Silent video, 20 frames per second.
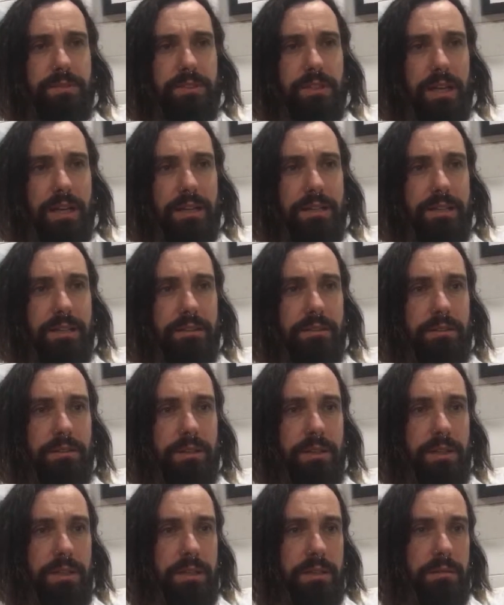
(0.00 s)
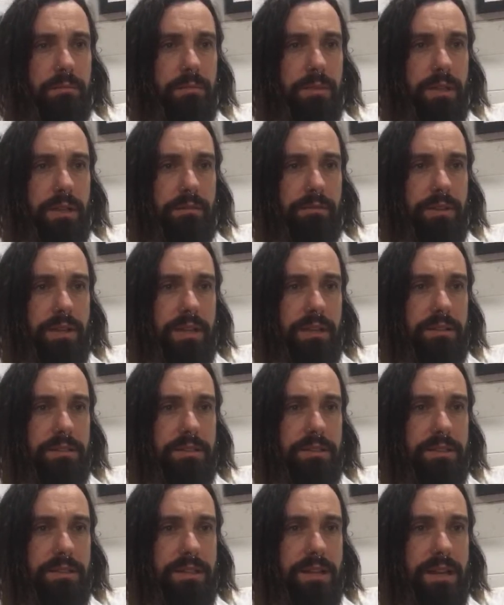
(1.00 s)
ideal. Been in Vegas
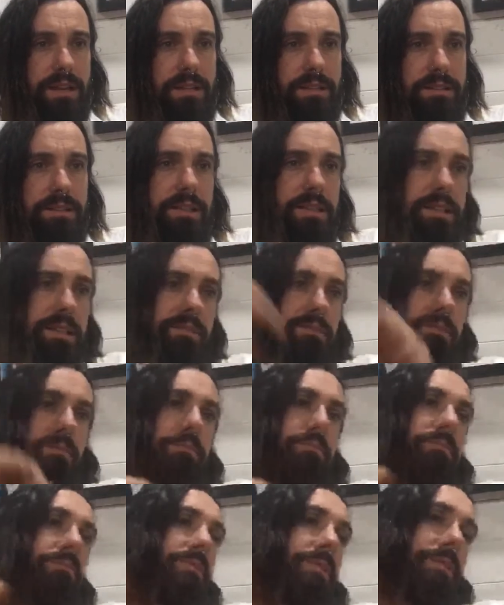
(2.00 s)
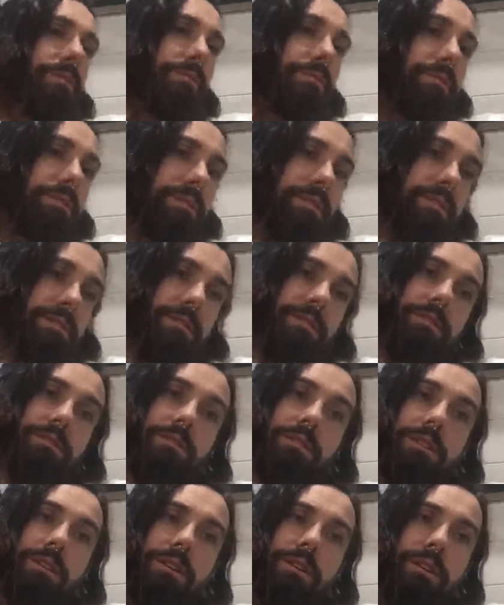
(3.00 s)
since '96 from San Francisco.
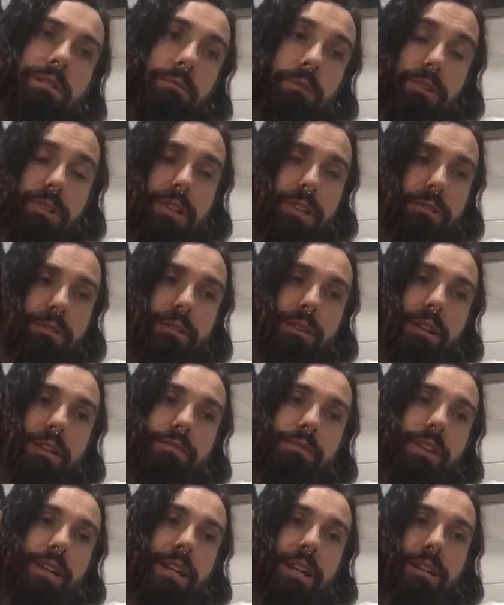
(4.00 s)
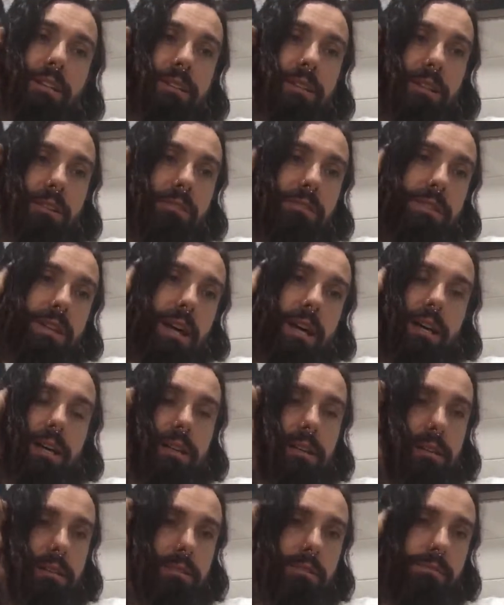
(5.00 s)
What do you do in Las Vegas then, or is that
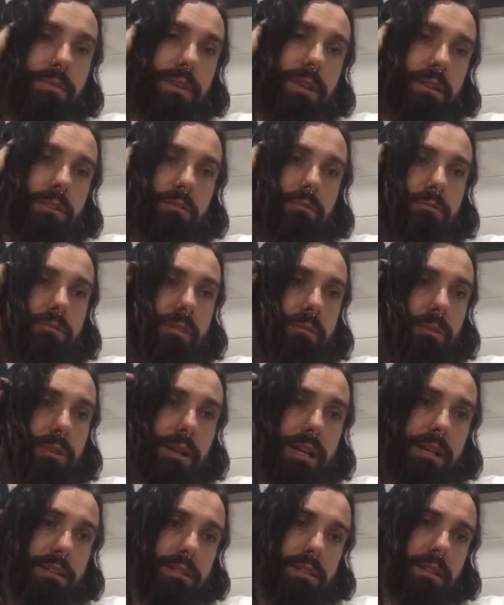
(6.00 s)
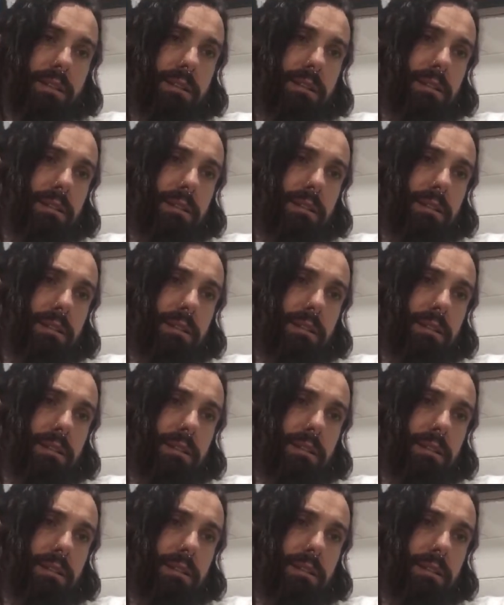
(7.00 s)
something I don't really want to ask?